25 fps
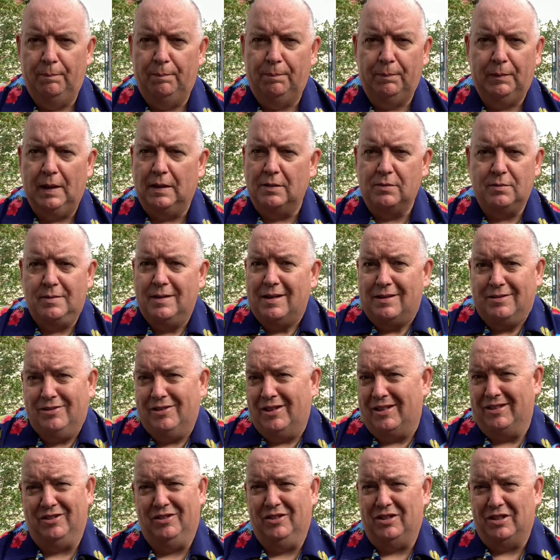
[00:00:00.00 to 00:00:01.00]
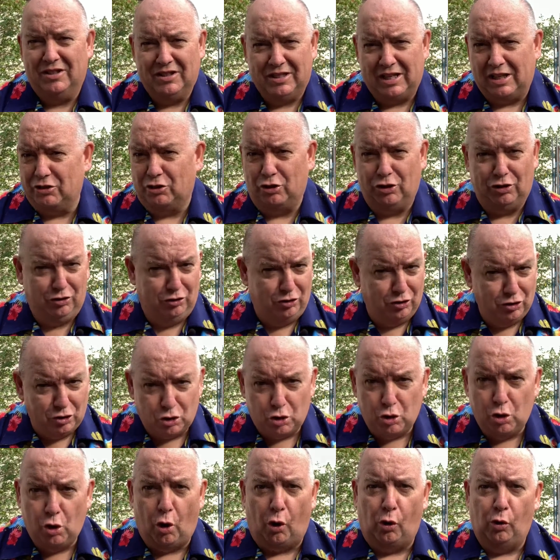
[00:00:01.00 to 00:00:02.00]
That's just
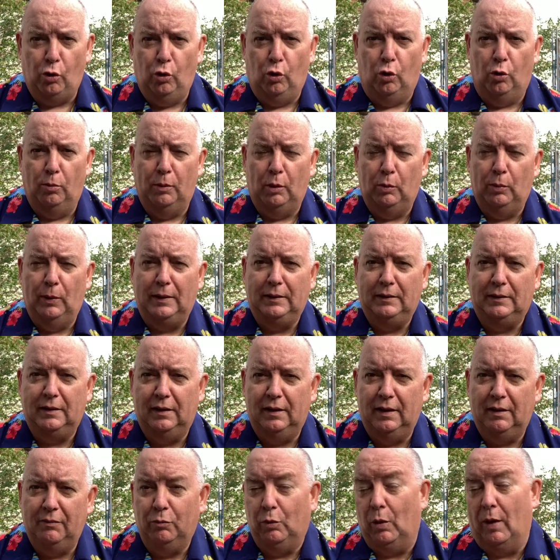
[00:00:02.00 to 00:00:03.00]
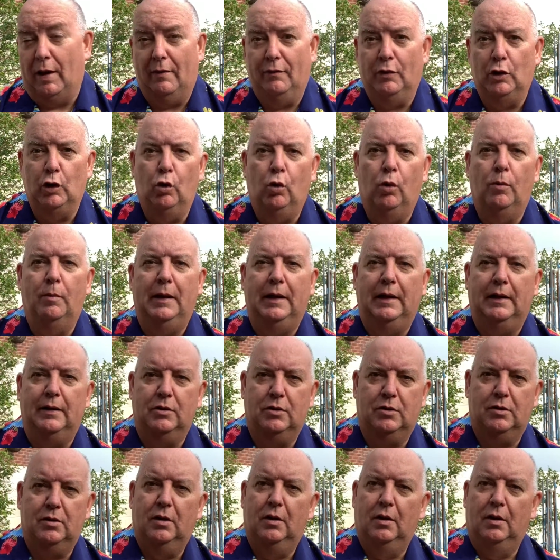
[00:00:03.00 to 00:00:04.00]
not normal way to live. Whatever normal
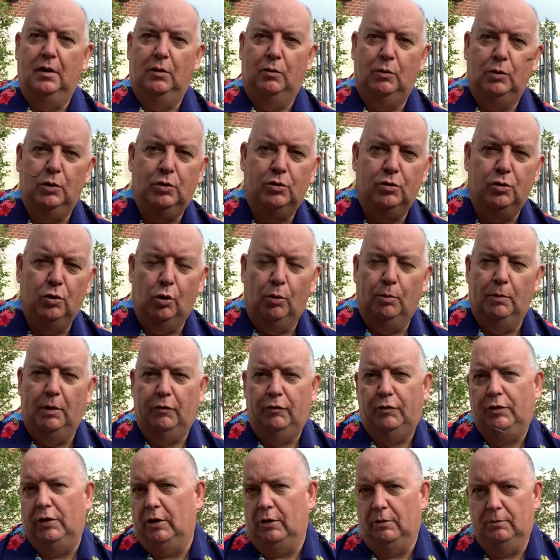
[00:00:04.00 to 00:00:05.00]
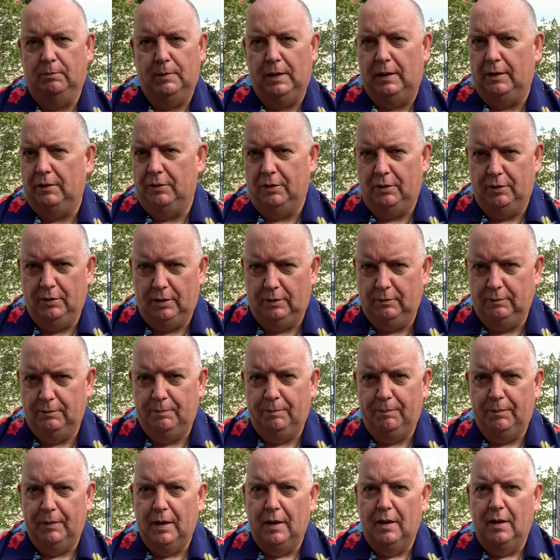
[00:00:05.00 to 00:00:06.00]
is, what's normal for you, I don't know.
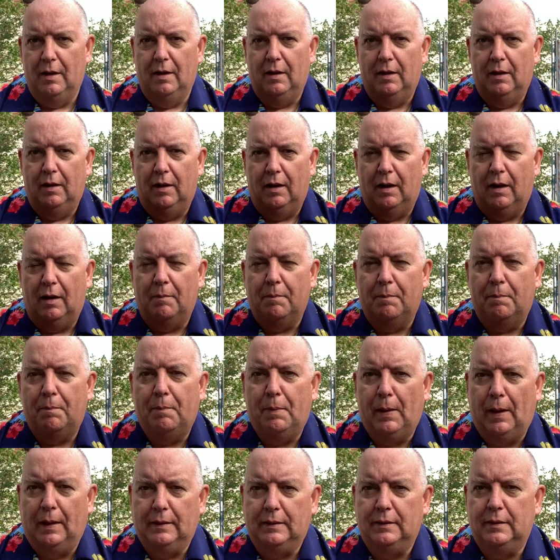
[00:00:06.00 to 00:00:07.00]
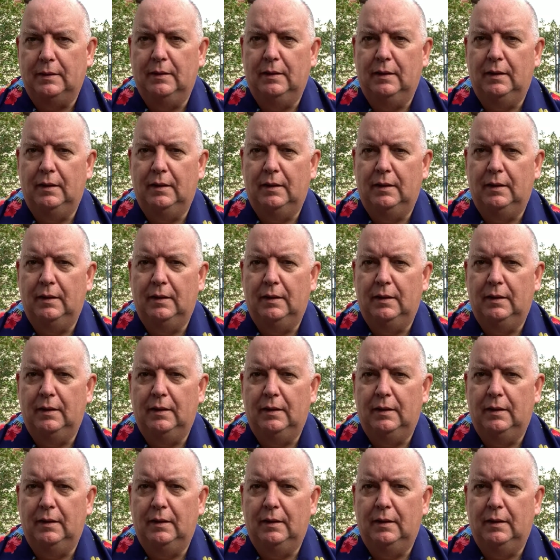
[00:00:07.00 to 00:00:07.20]
But